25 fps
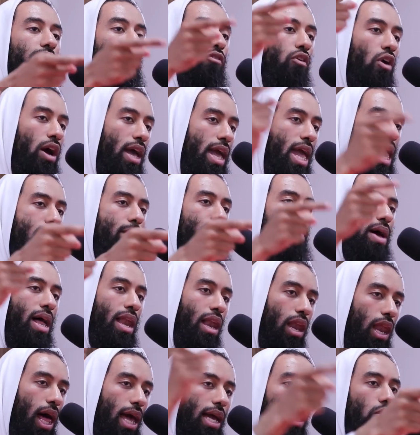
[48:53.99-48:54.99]
for him
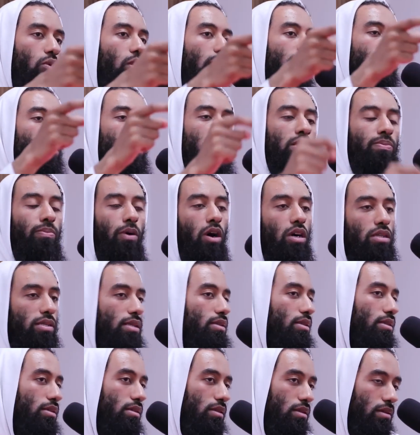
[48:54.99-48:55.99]
and likewise his
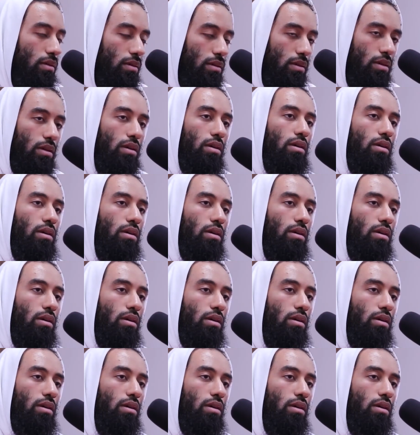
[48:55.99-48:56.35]
boss.